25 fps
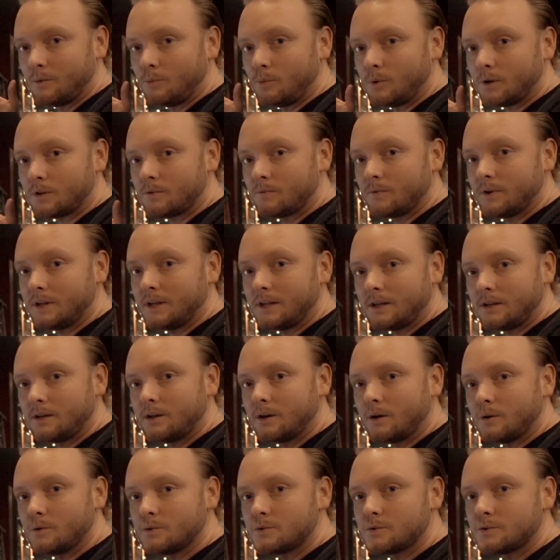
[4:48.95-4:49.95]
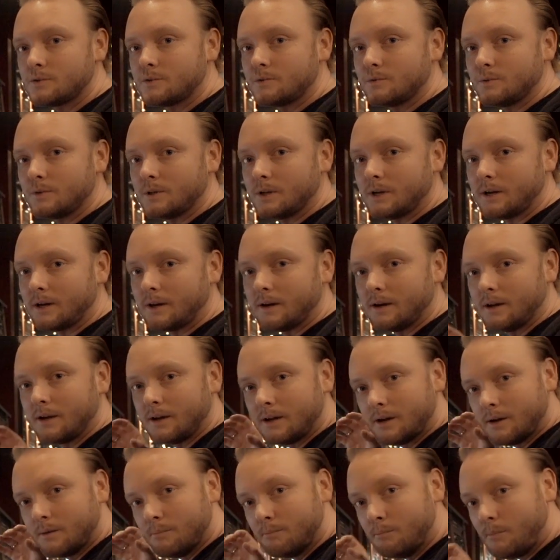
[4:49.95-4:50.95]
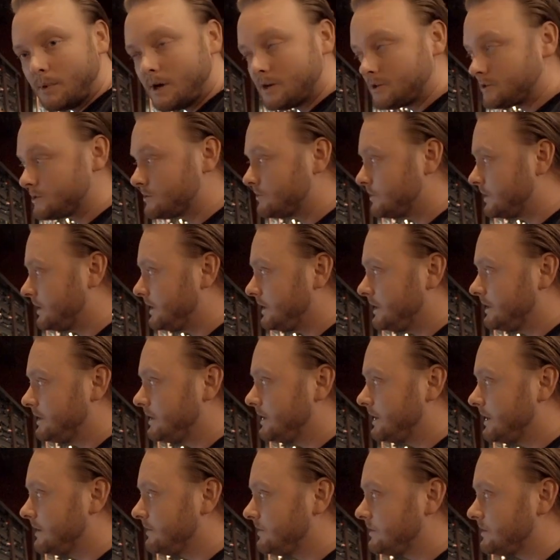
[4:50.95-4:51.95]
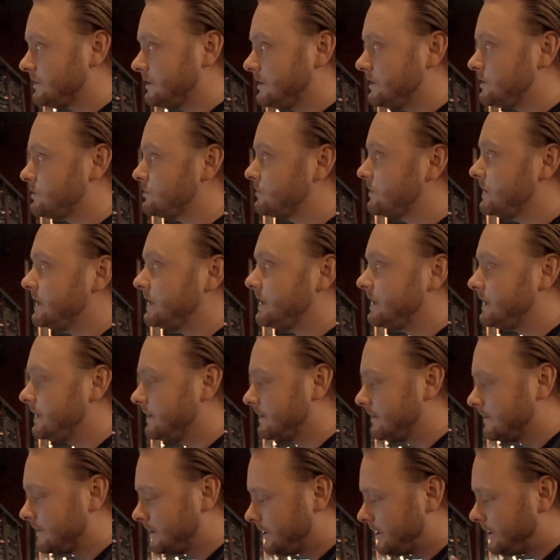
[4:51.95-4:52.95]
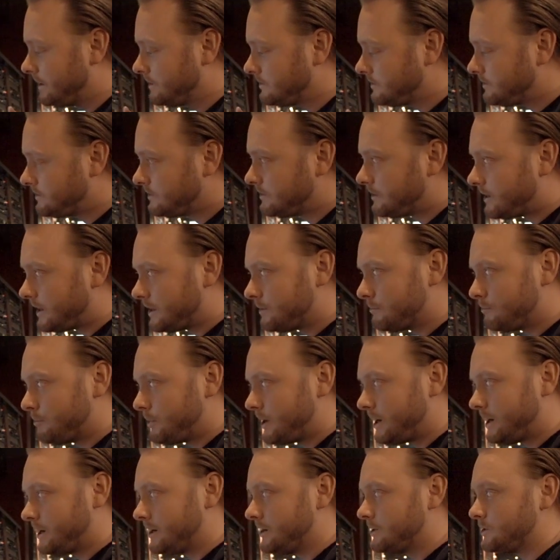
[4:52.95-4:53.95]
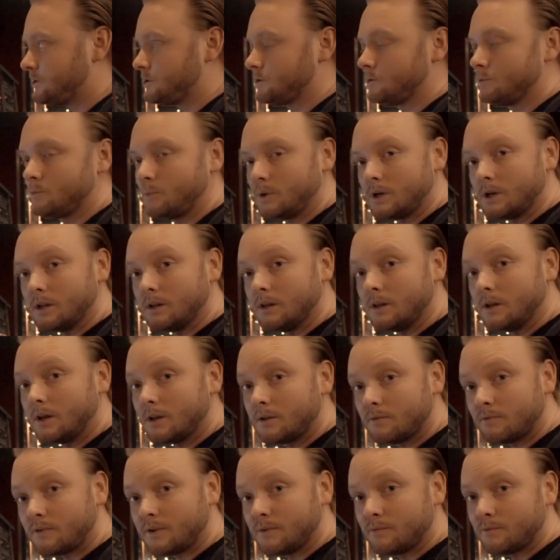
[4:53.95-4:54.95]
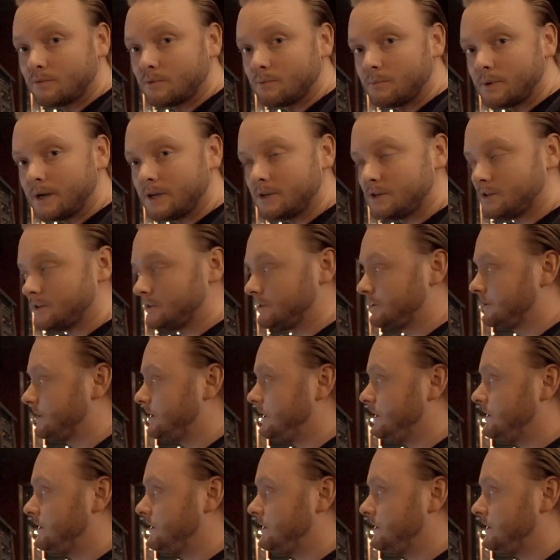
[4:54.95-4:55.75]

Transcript: what really goes to the mastering in the end is really a tight package with a lot of information,